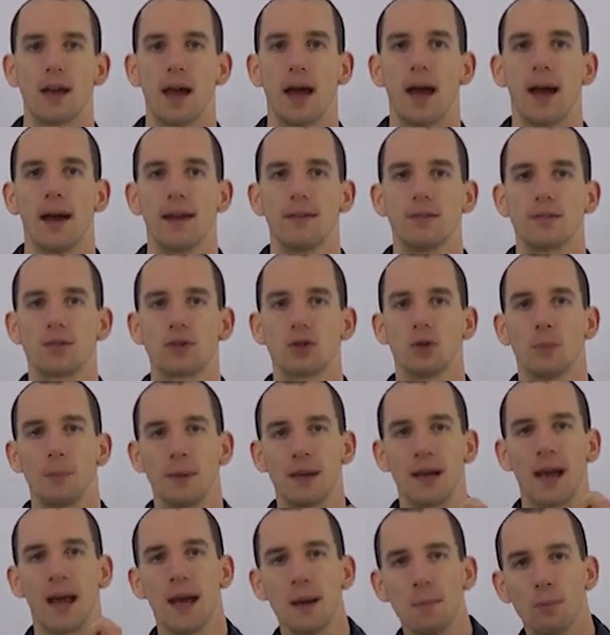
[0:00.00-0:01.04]
And to
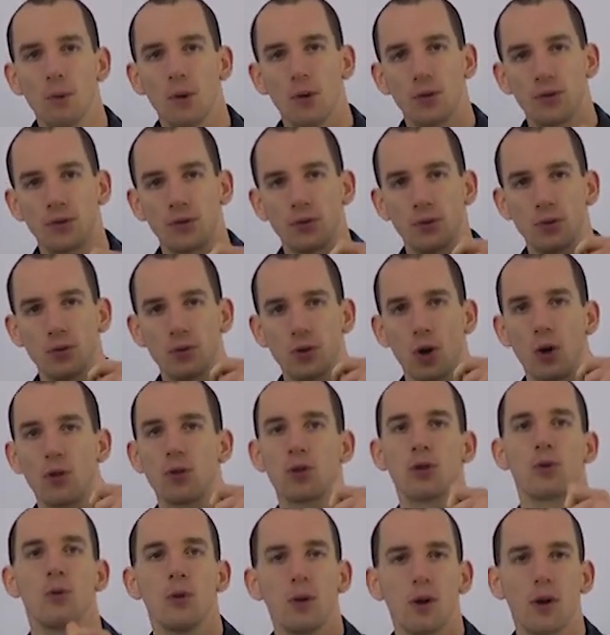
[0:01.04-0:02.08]
be able to go
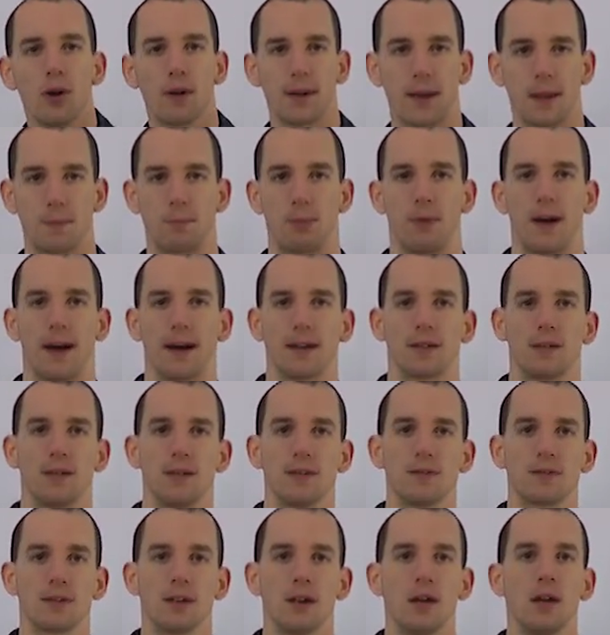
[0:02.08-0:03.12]
through all that
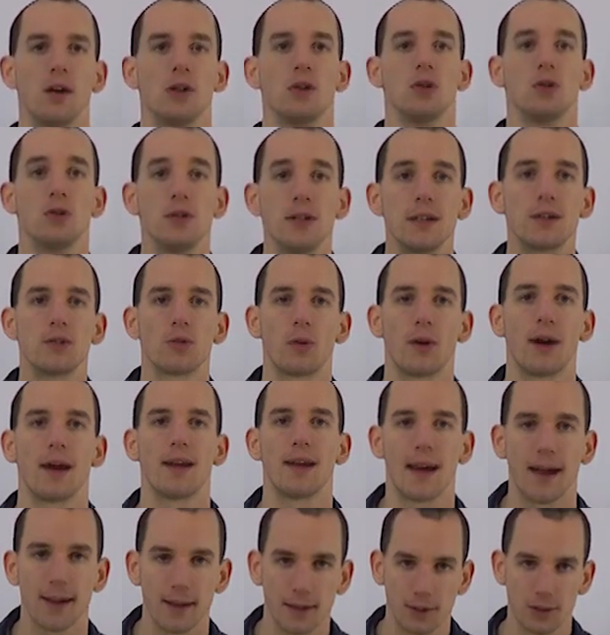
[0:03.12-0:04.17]
practice, you need the right
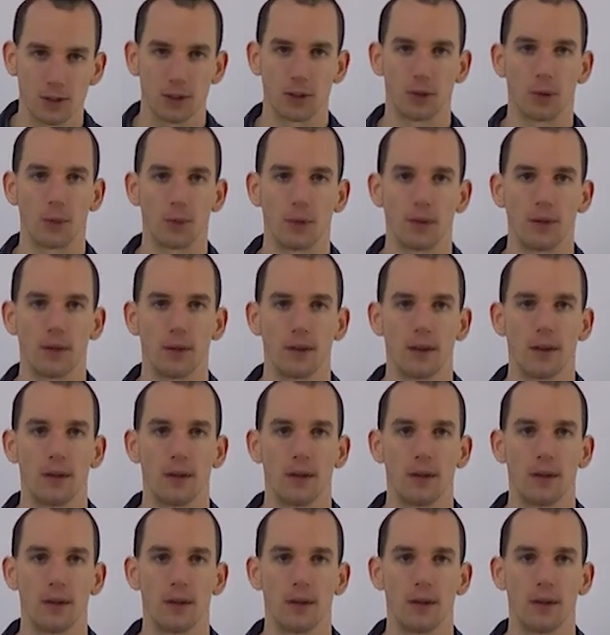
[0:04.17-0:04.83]
attitude.